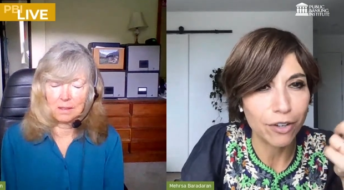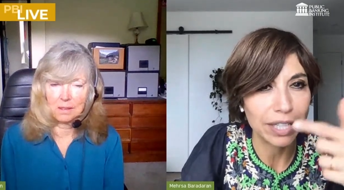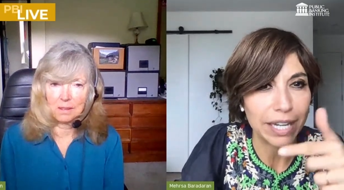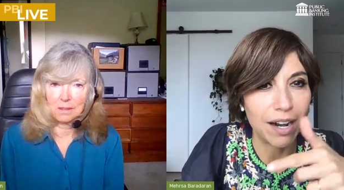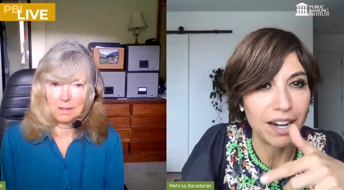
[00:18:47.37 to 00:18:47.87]

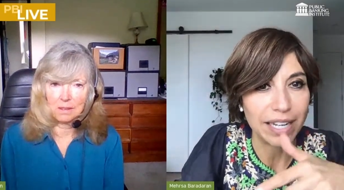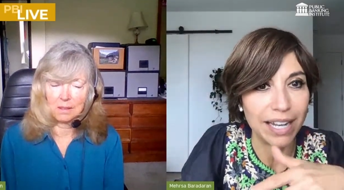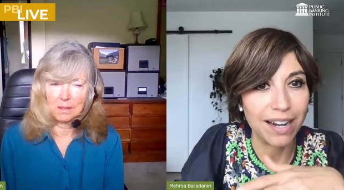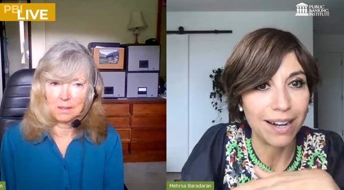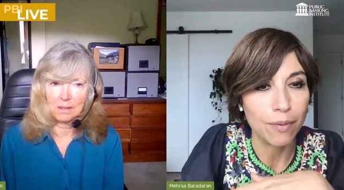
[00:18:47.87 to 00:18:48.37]
Speaker 1: early on
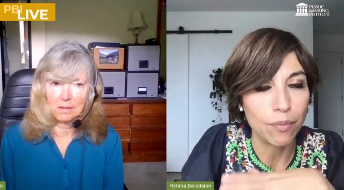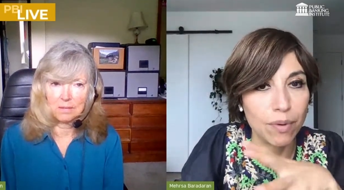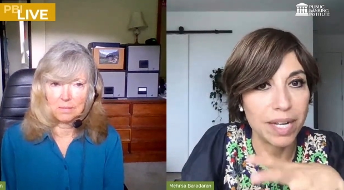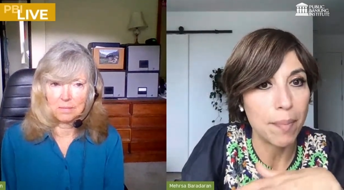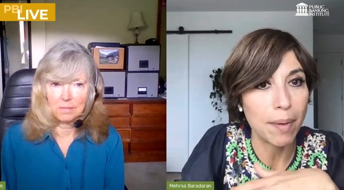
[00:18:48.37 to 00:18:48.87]
uh,
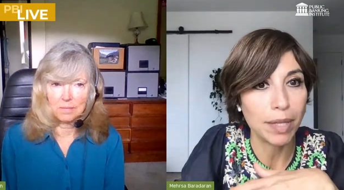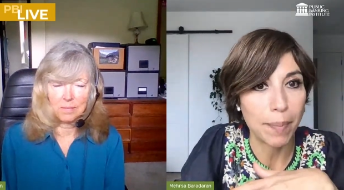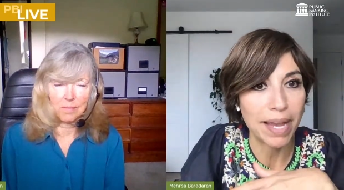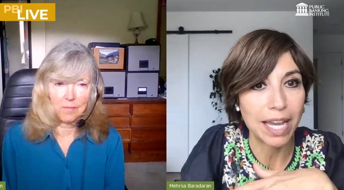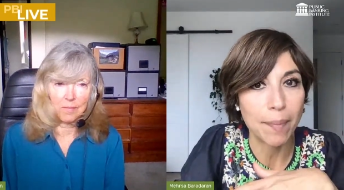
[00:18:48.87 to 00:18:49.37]
in a public
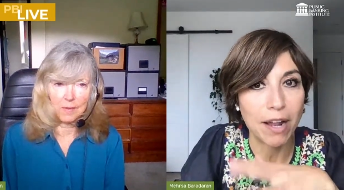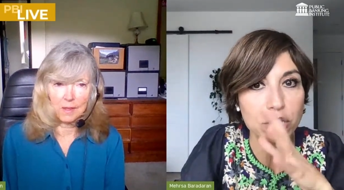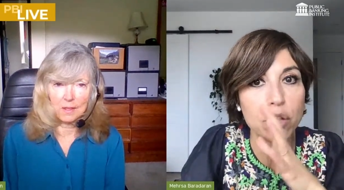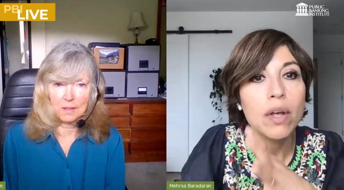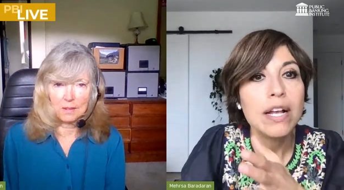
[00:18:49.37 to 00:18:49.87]
banking panel
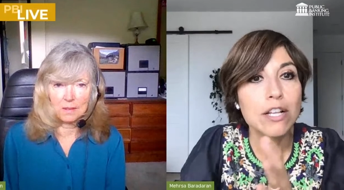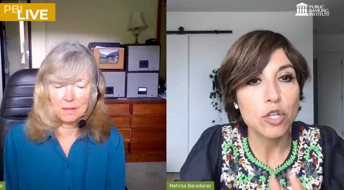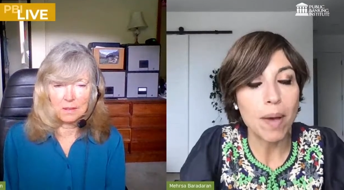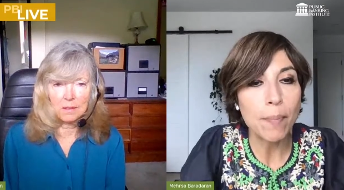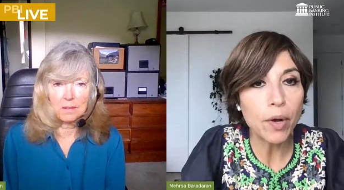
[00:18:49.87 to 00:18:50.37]
so so
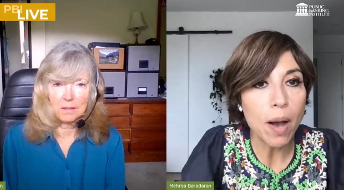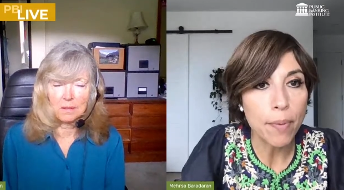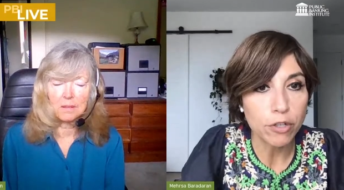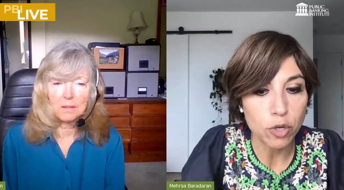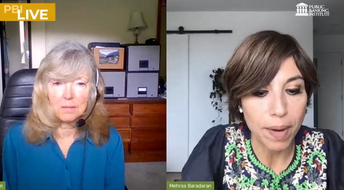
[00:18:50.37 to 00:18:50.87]
my book on
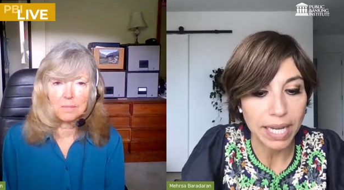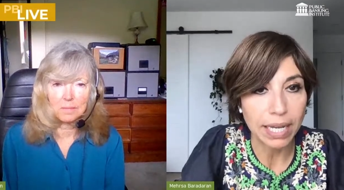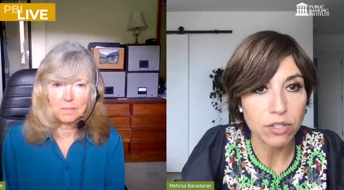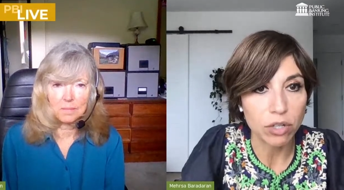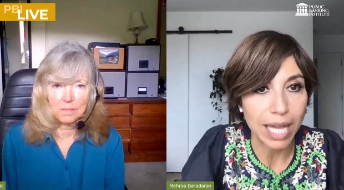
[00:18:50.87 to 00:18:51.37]
postal banking
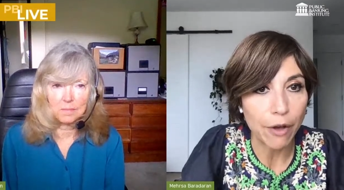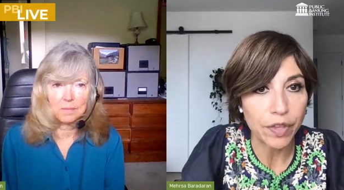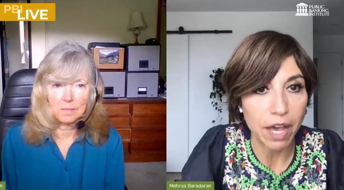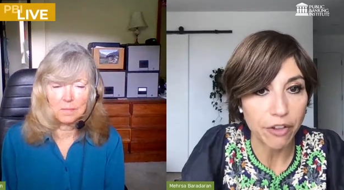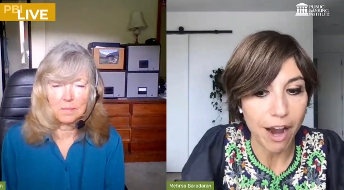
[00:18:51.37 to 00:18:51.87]
is called how the
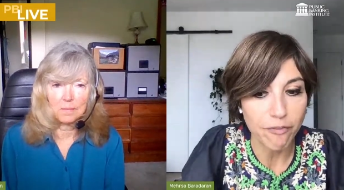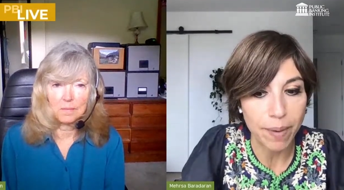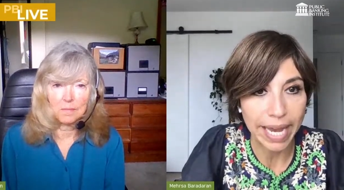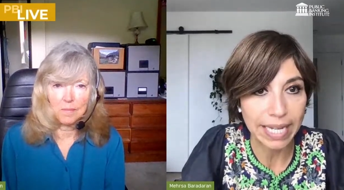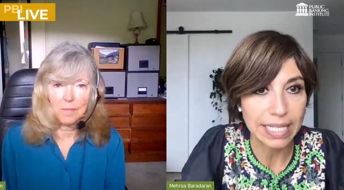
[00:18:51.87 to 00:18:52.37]
other half
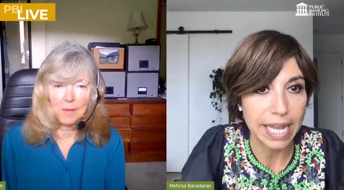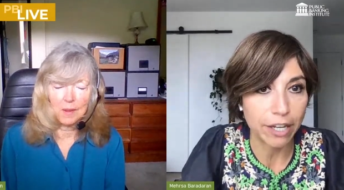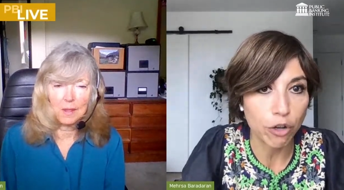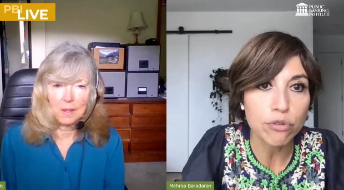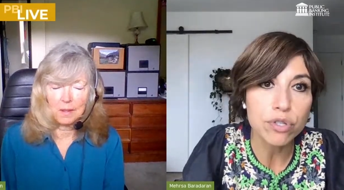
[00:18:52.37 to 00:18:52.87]
banks and it
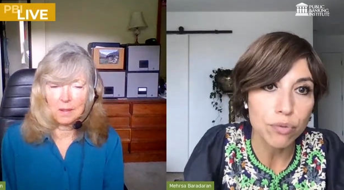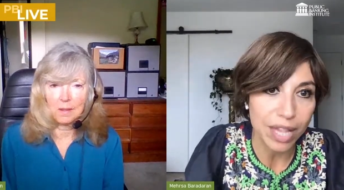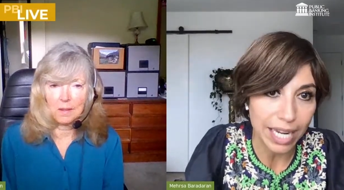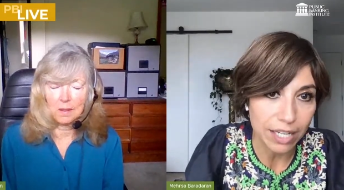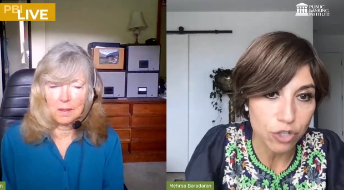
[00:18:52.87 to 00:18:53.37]
goes through
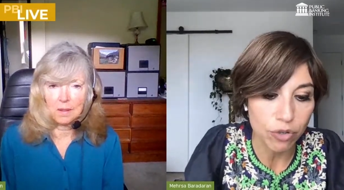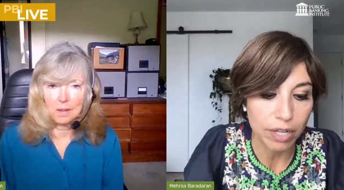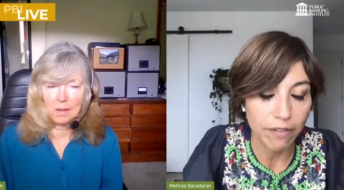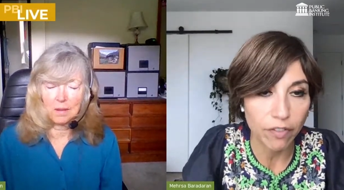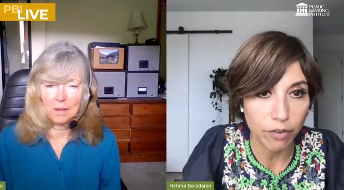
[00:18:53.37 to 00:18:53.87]
that
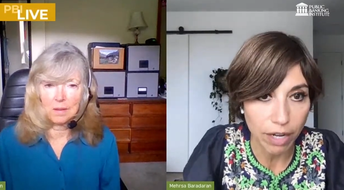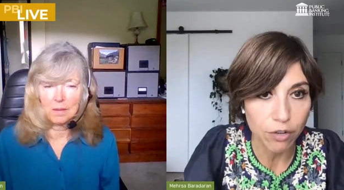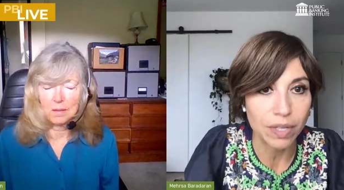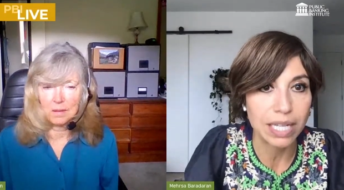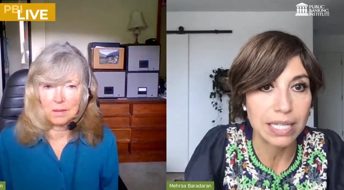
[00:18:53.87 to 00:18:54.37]
history of the credit
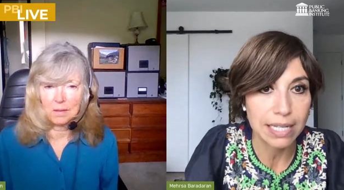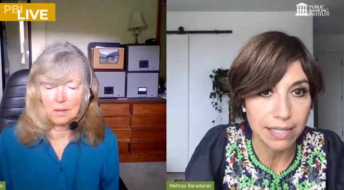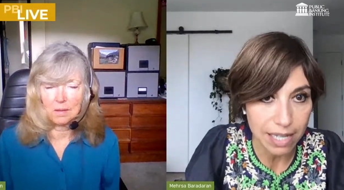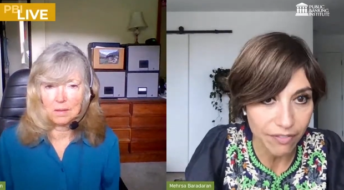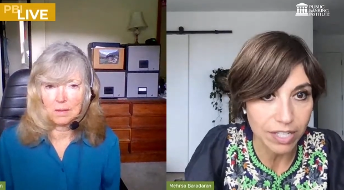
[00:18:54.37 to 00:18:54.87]
unions and
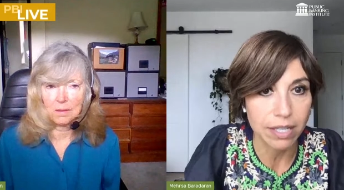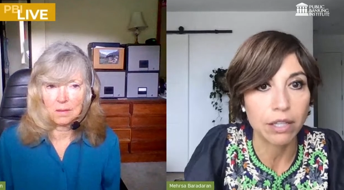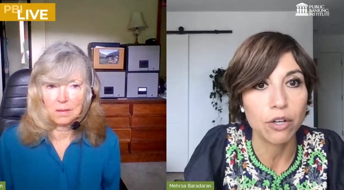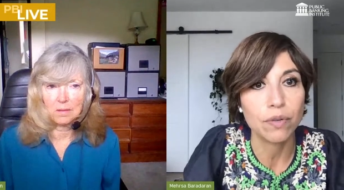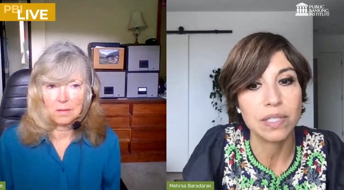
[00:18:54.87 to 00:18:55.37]
savings and
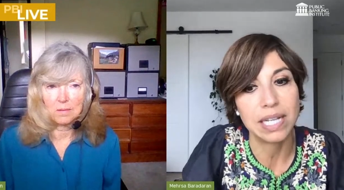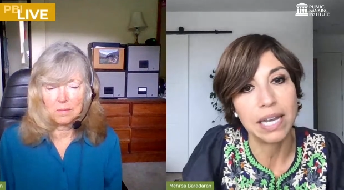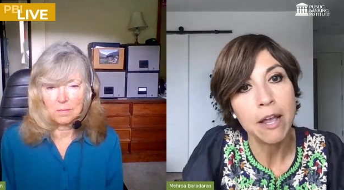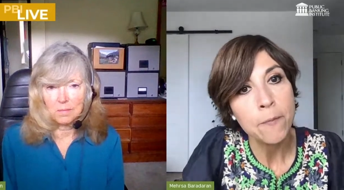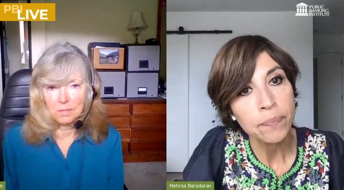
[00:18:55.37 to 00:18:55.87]
loans and
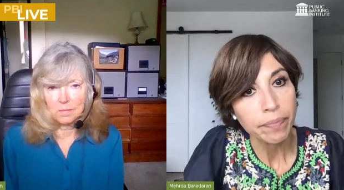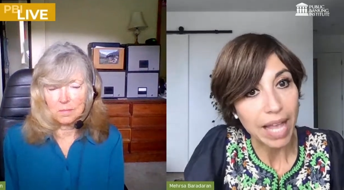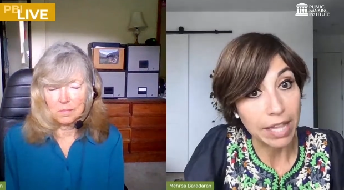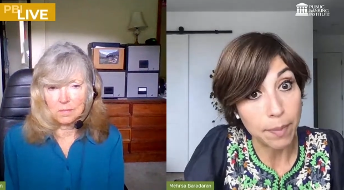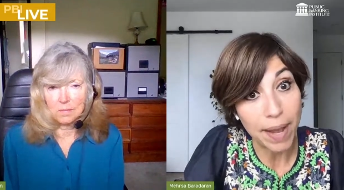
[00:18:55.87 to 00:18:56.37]

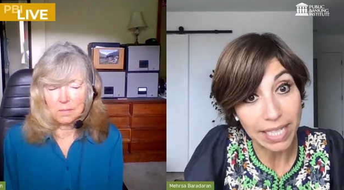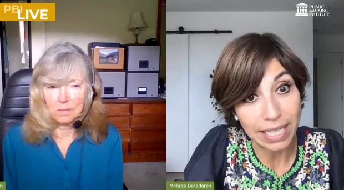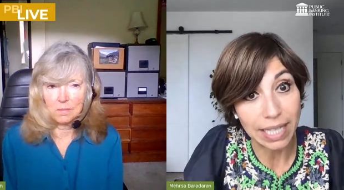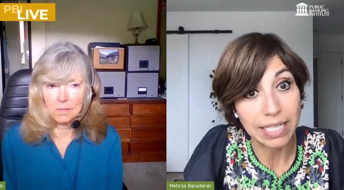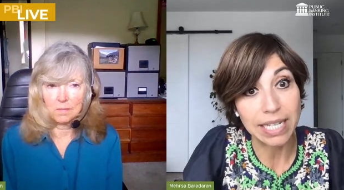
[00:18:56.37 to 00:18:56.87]
and the payday
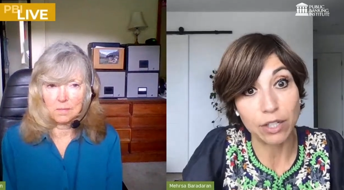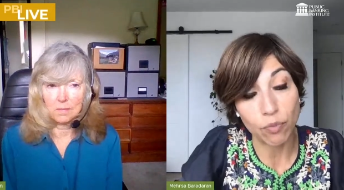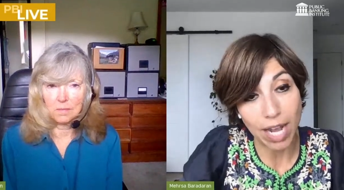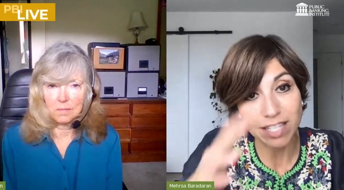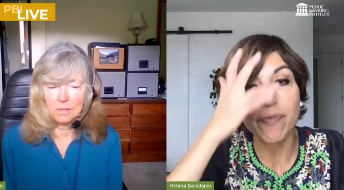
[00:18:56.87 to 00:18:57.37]
lending the
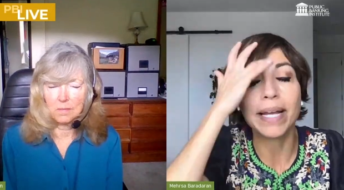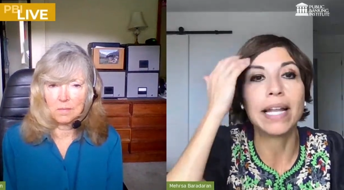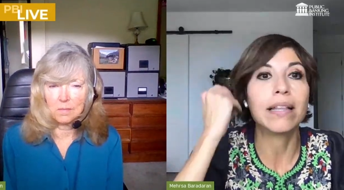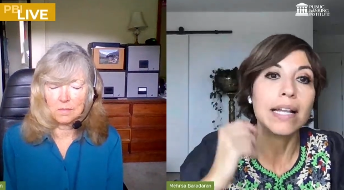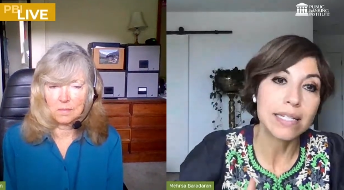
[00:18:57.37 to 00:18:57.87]
rise of
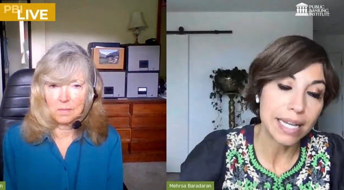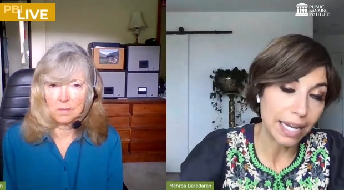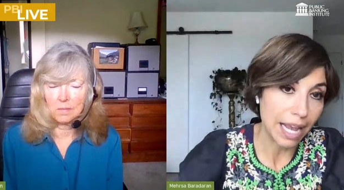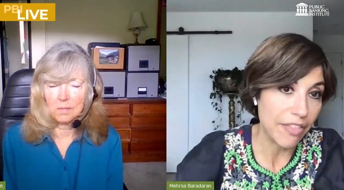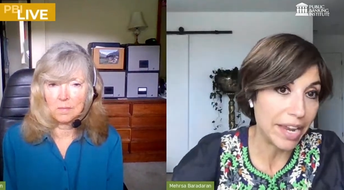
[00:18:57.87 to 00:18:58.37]
payday lending
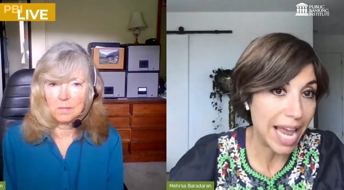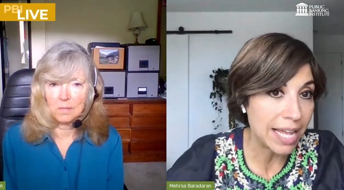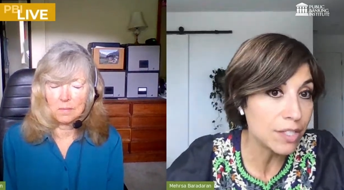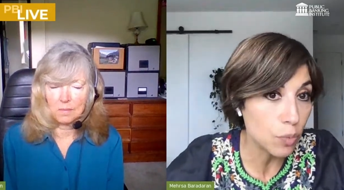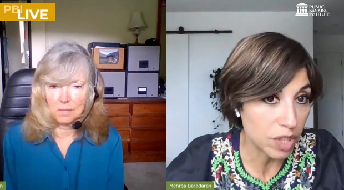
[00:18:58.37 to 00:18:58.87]
and then
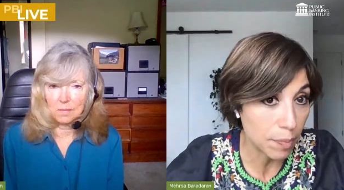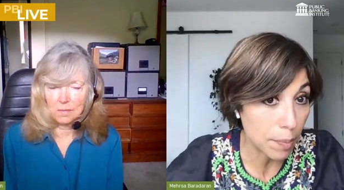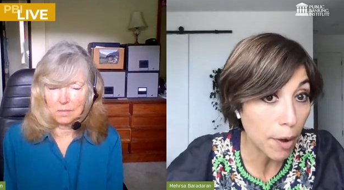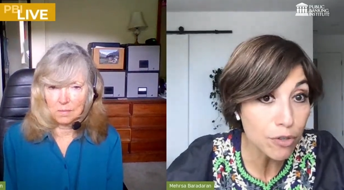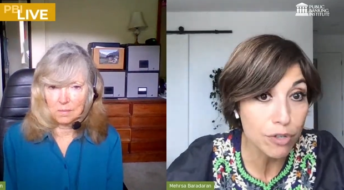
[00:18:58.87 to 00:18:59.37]
ends with a
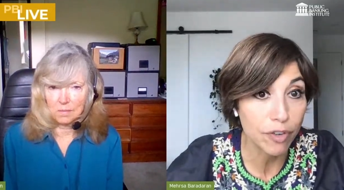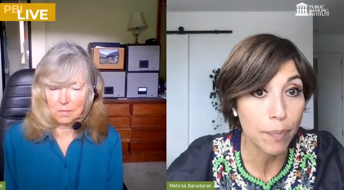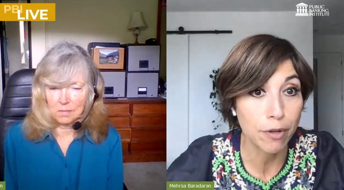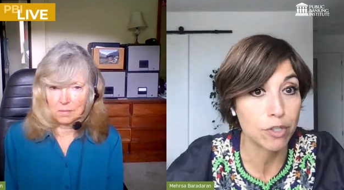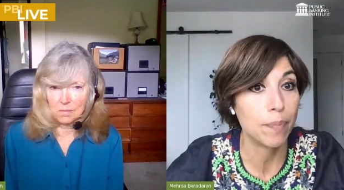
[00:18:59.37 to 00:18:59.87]
proposal for
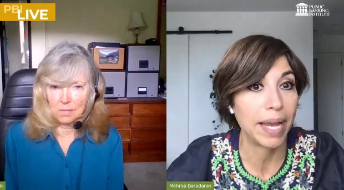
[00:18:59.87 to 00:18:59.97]
postal